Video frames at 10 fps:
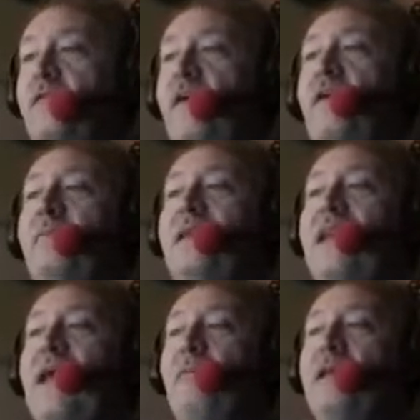development
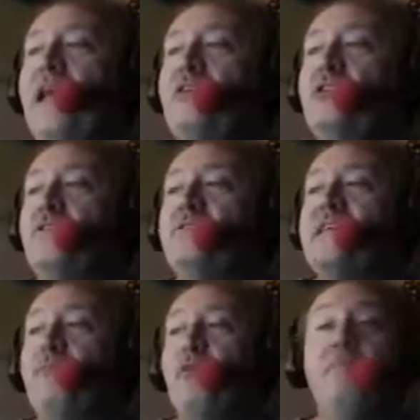and application of
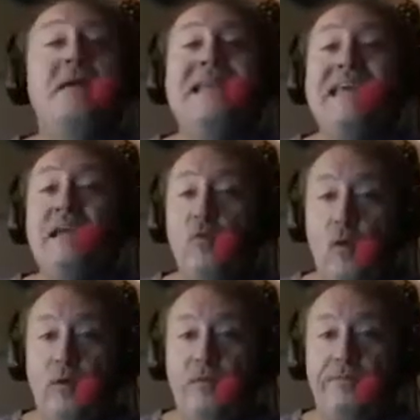separate but
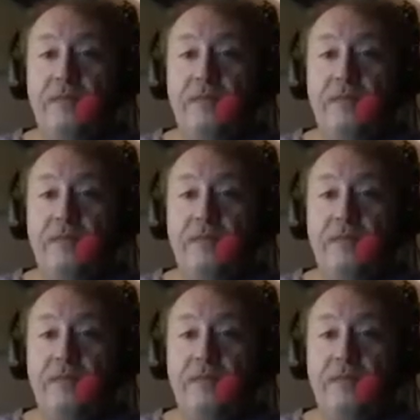equal